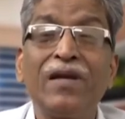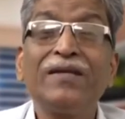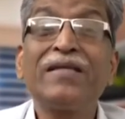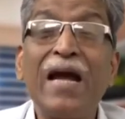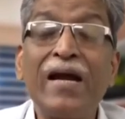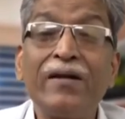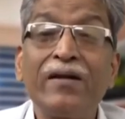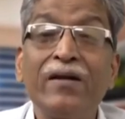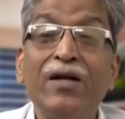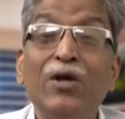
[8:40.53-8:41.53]
is that
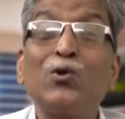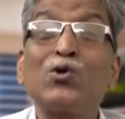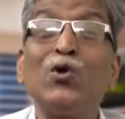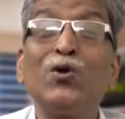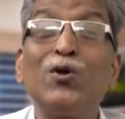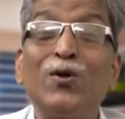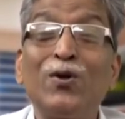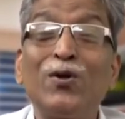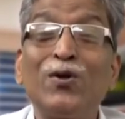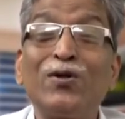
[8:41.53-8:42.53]
you
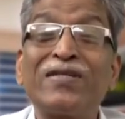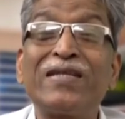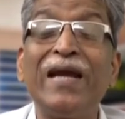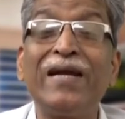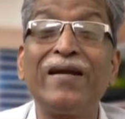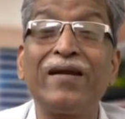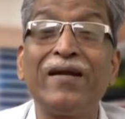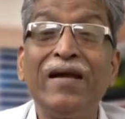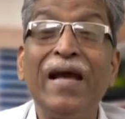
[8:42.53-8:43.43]
should set